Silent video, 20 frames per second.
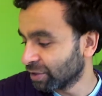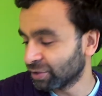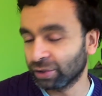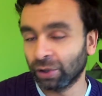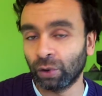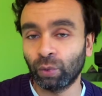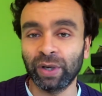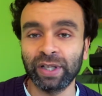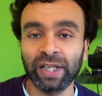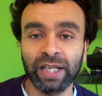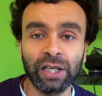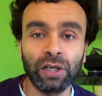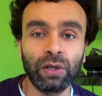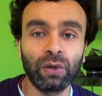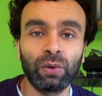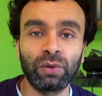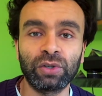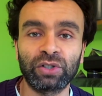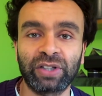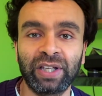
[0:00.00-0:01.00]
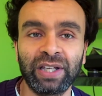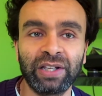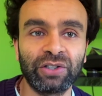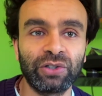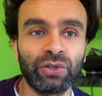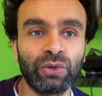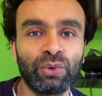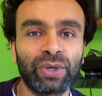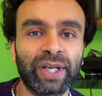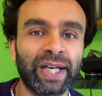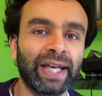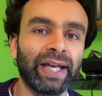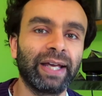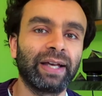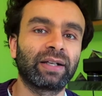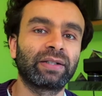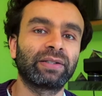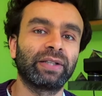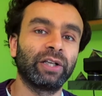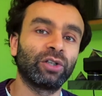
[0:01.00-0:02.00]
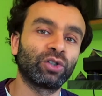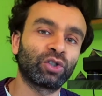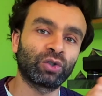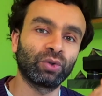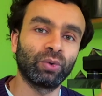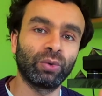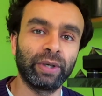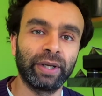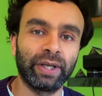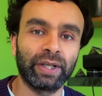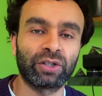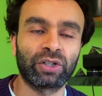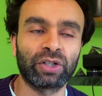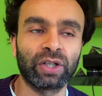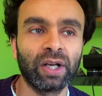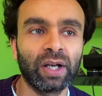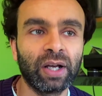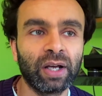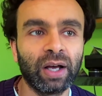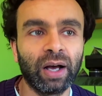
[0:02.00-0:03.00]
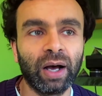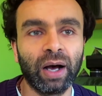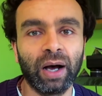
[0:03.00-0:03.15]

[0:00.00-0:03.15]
So when he launched his new kicks in Shoreditch,